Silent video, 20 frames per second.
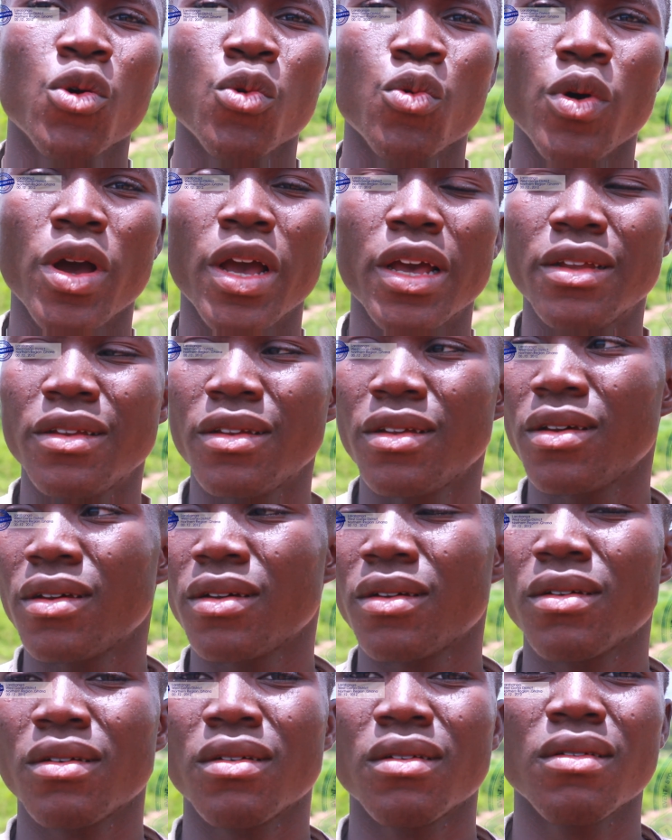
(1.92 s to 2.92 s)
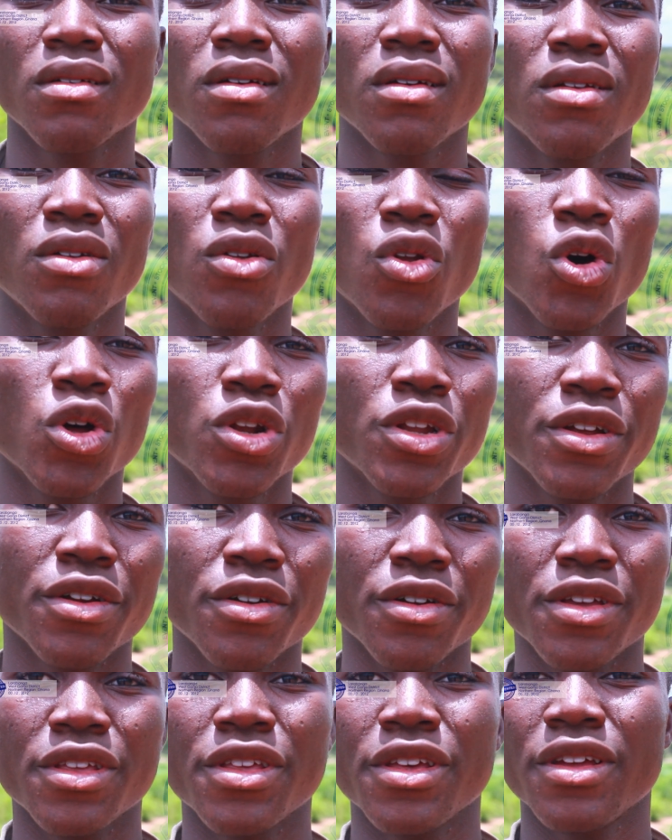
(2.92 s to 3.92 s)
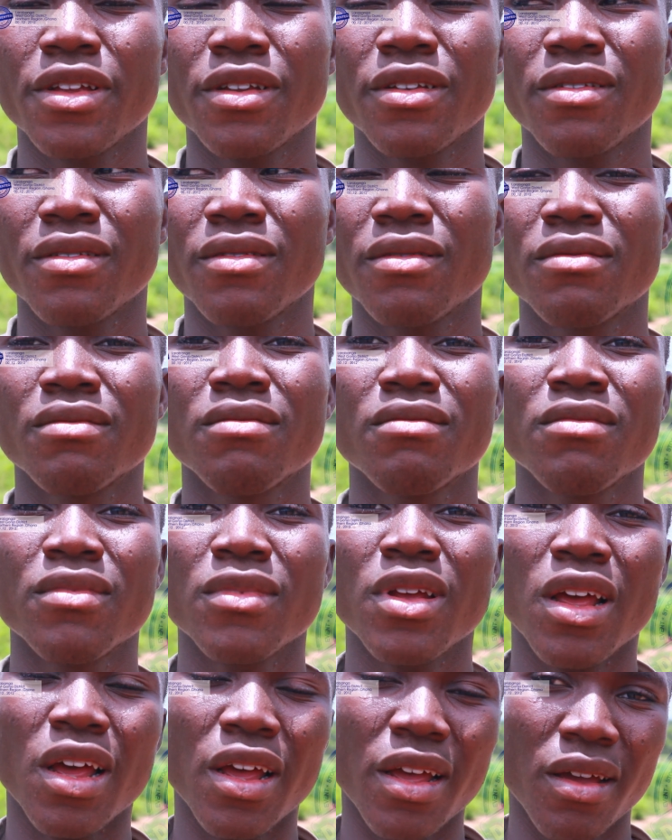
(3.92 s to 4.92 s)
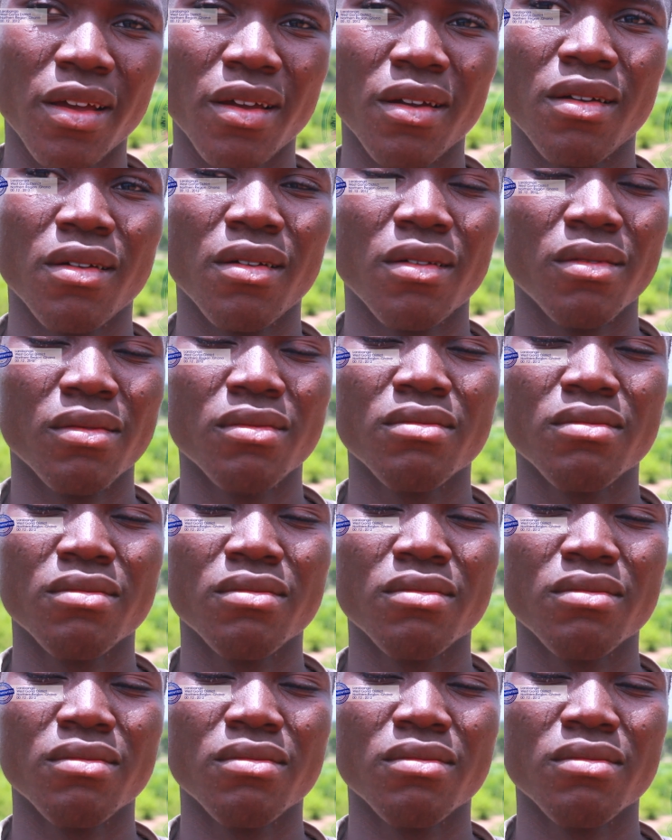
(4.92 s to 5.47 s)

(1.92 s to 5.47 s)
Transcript: were in the northern region, uh,